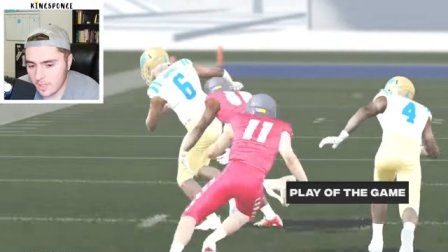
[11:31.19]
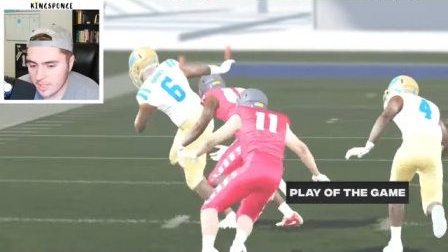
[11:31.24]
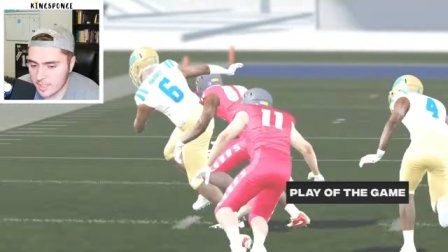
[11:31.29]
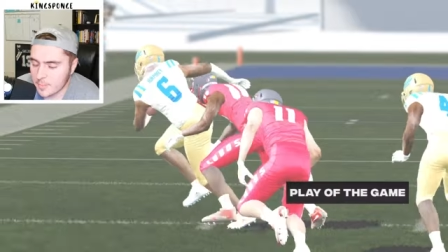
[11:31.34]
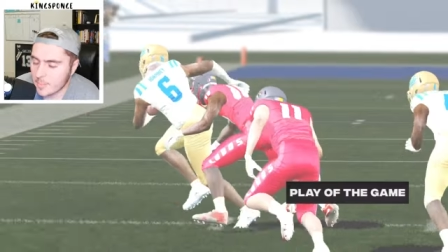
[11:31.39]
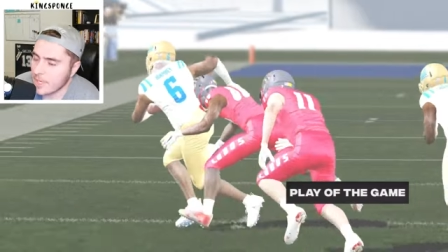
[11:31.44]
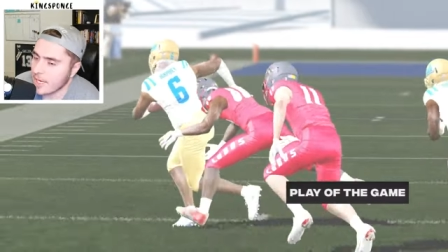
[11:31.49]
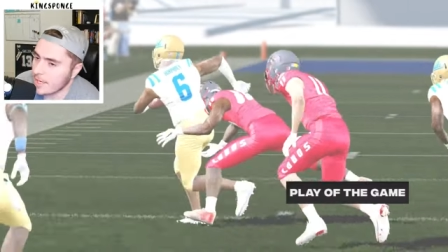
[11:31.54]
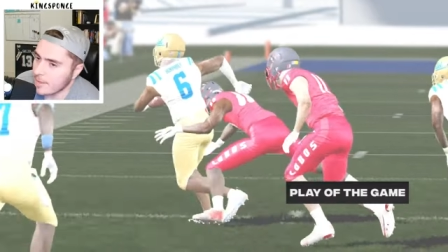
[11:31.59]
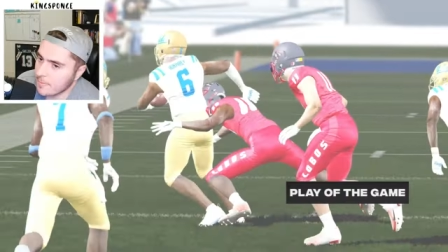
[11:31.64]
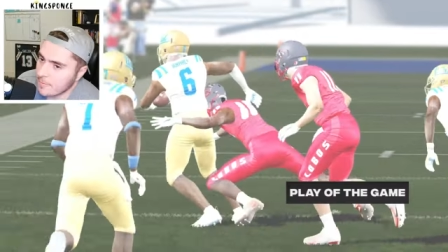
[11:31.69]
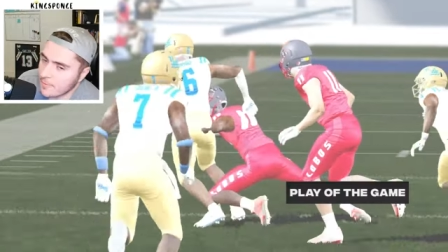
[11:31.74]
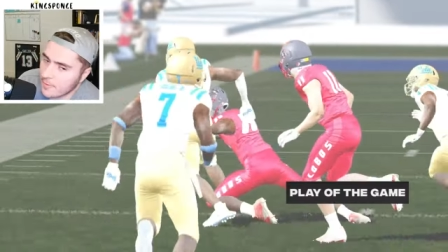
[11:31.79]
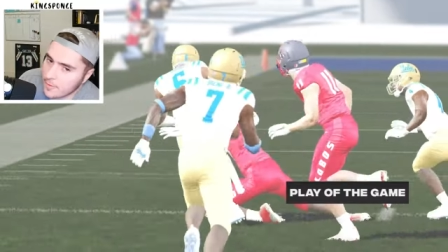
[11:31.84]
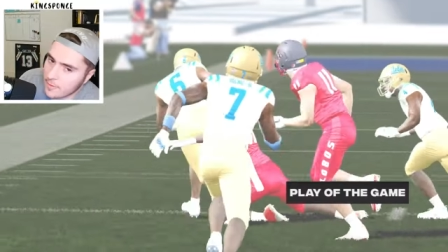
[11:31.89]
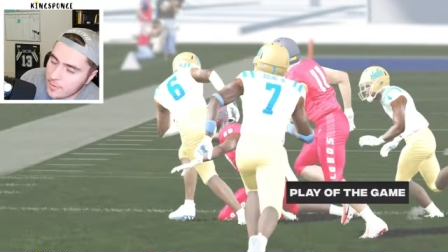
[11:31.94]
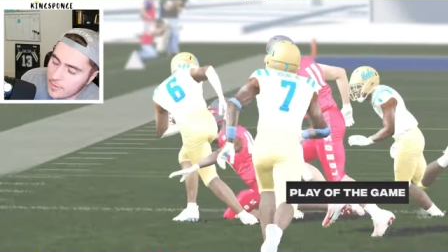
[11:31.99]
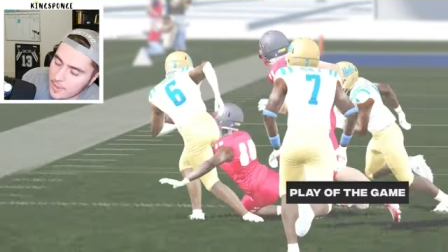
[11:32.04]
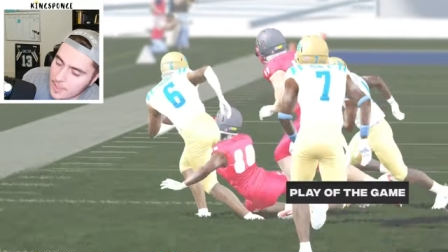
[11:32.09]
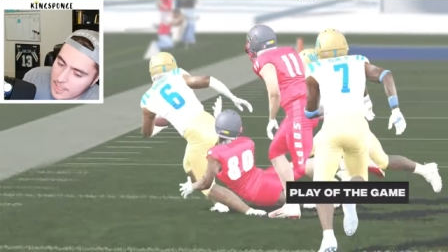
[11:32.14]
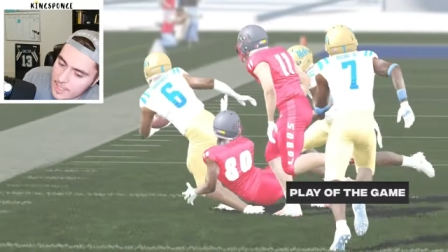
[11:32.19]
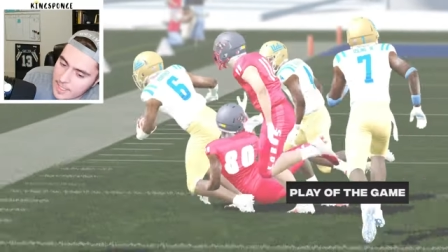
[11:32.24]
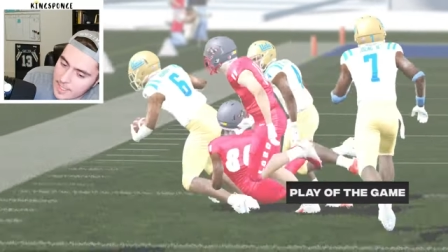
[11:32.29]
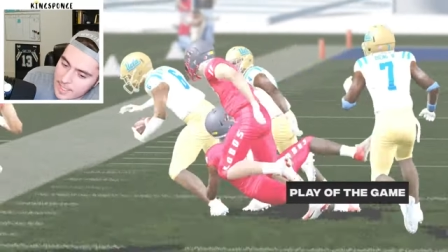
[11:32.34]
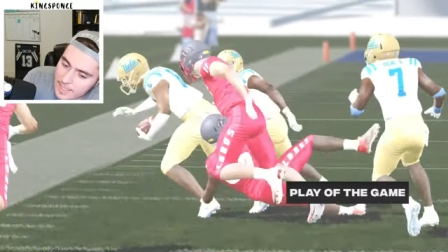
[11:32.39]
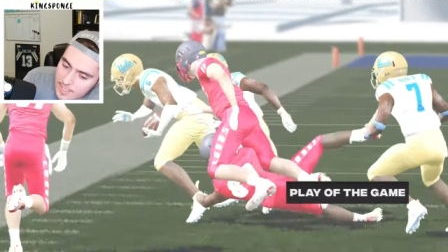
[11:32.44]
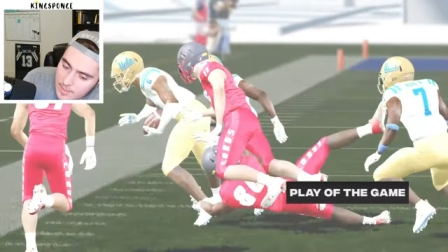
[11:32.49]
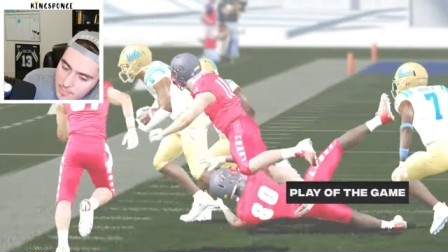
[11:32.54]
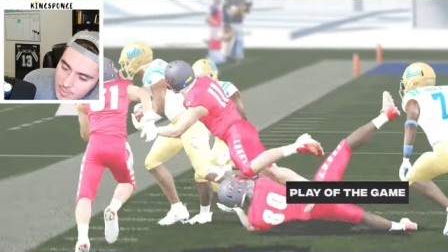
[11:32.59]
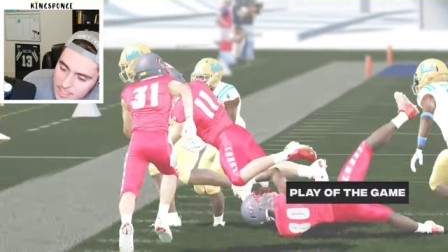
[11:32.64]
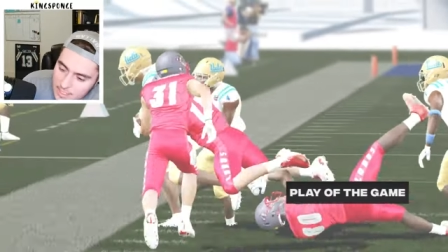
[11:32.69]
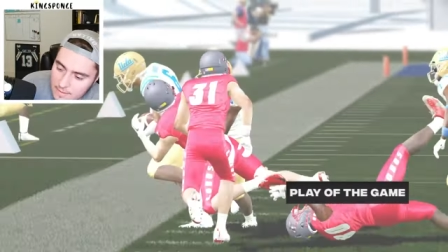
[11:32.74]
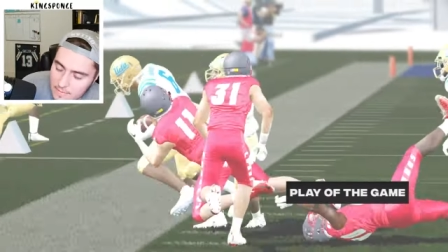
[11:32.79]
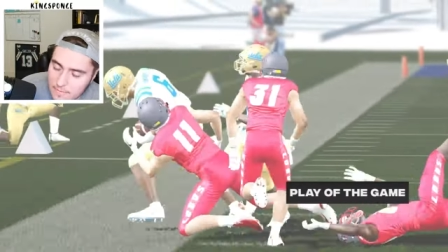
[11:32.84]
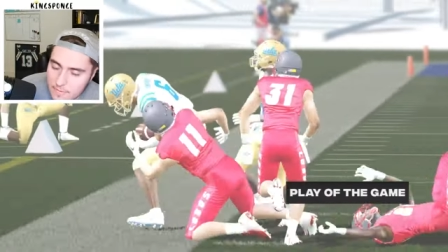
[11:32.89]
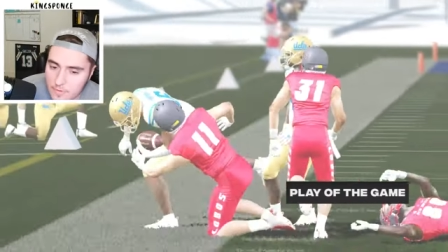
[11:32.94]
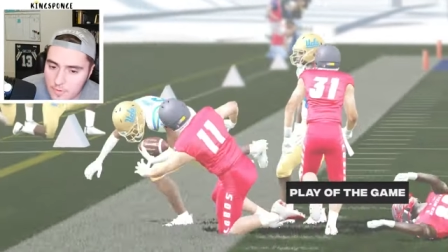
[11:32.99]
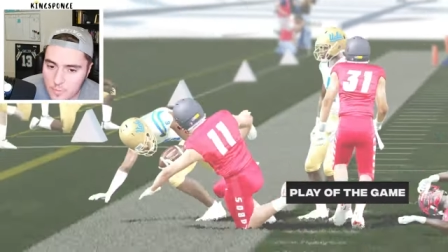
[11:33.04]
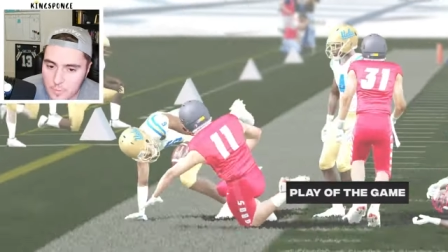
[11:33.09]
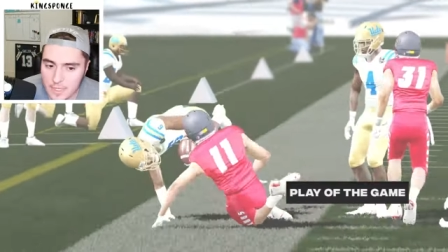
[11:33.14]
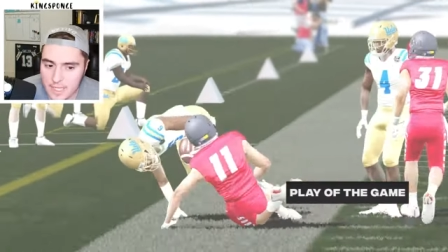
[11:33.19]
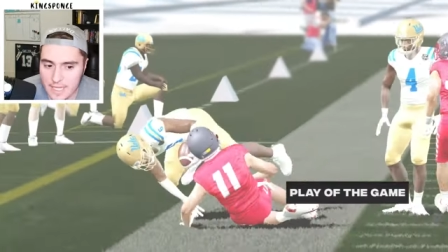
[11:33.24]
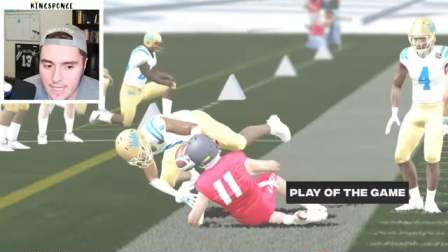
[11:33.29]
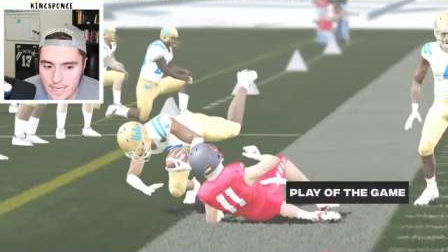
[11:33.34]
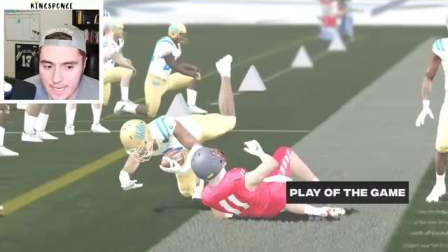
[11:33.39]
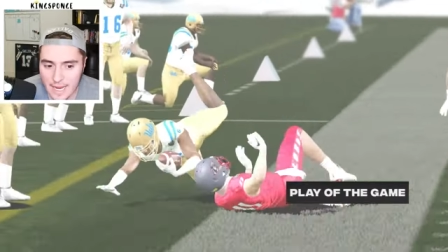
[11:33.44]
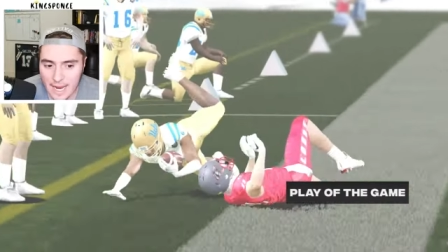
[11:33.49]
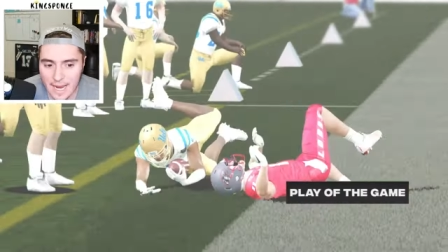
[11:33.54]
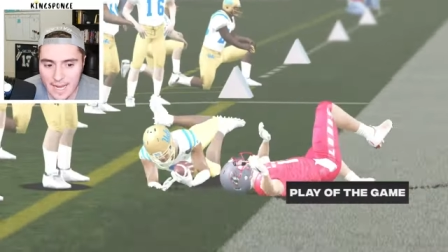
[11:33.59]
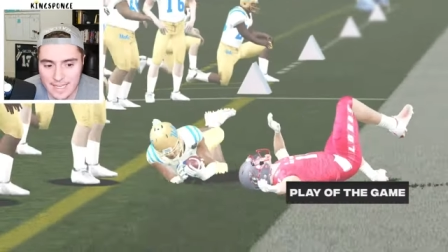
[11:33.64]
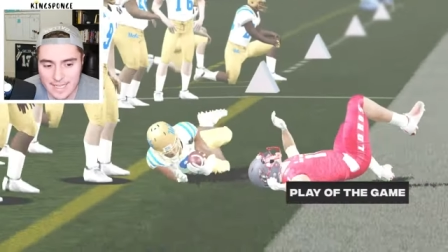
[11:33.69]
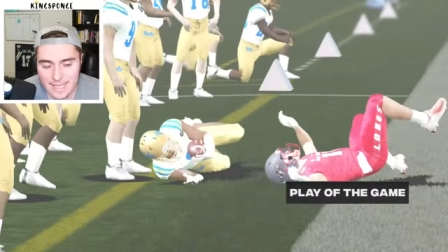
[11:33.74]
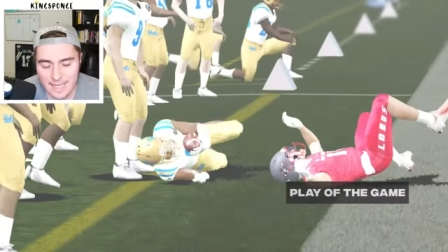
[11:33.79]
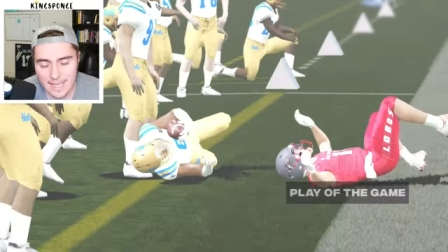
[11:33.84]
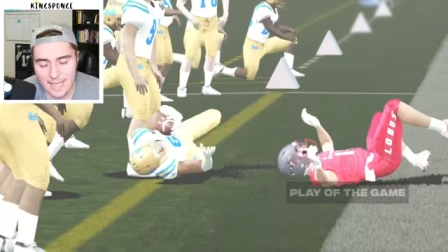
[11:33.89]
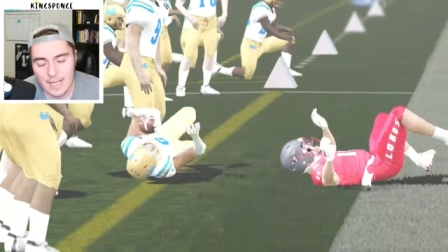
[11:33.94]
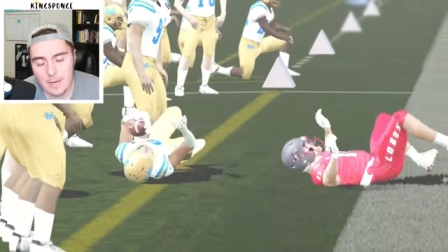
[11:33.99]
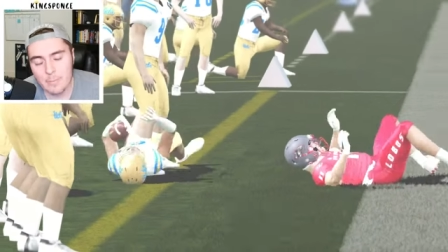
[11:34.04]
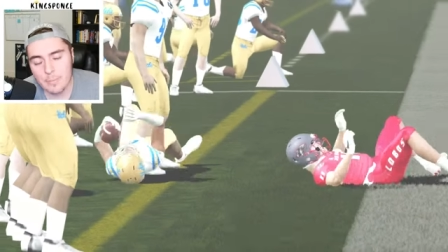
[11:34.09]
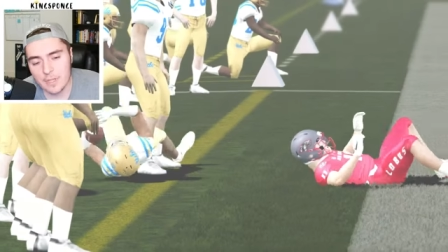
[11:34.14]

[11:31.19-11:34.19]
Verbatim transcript: that's painful. That's painful. But I, I can't